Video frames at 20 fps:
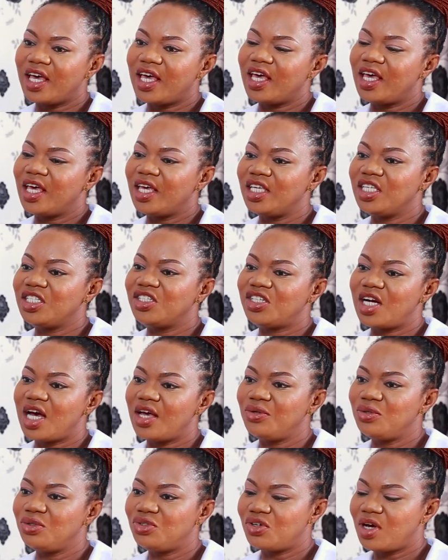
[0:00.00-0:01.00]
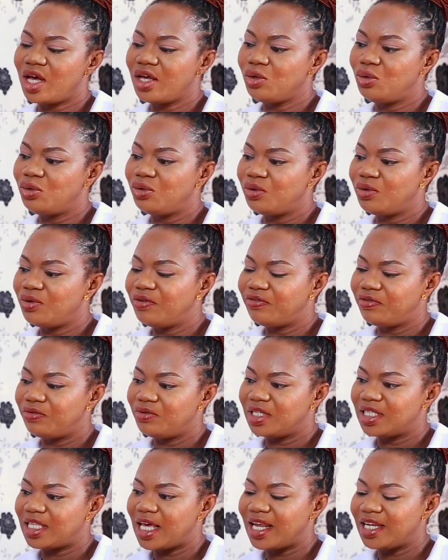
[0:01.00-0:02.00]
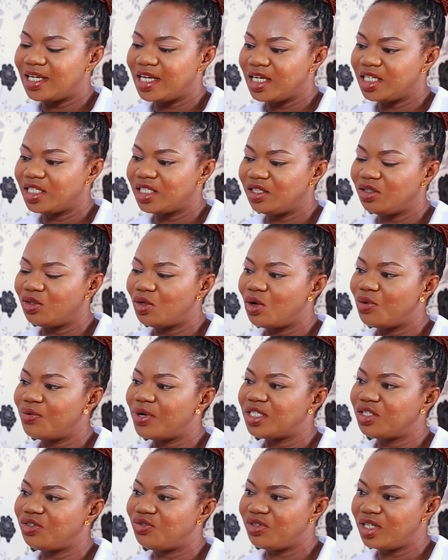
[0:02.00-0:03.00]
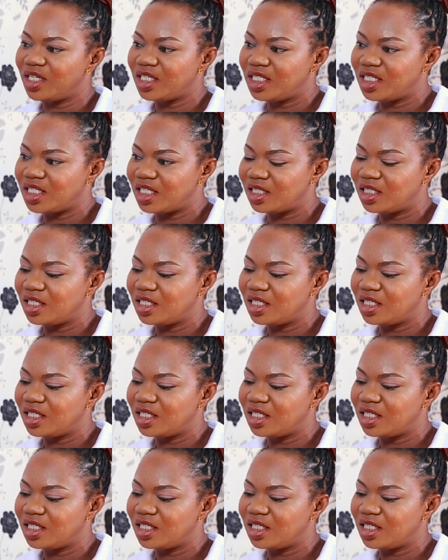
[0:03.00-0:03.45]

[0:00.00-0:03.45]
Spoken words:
intrauterine growth retardation or restriction.